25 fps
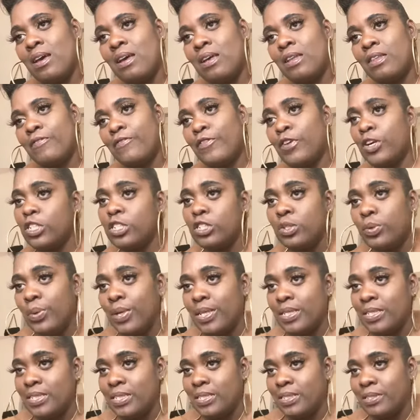First
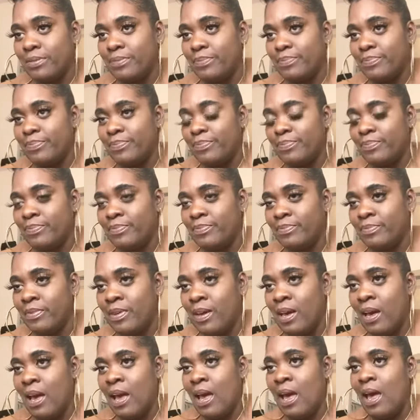question.
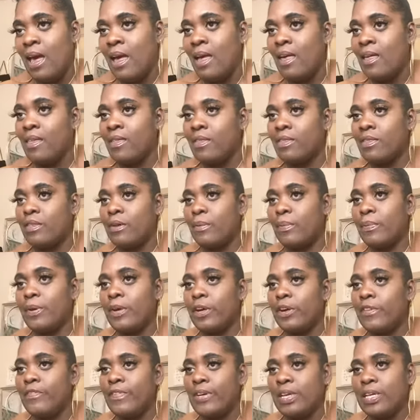The
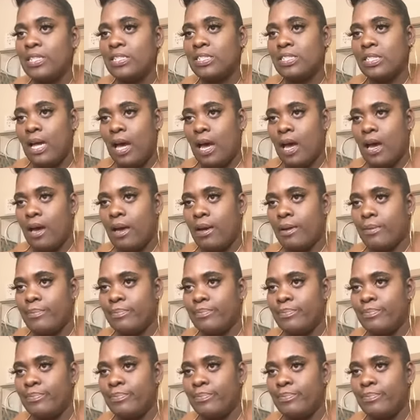perfect job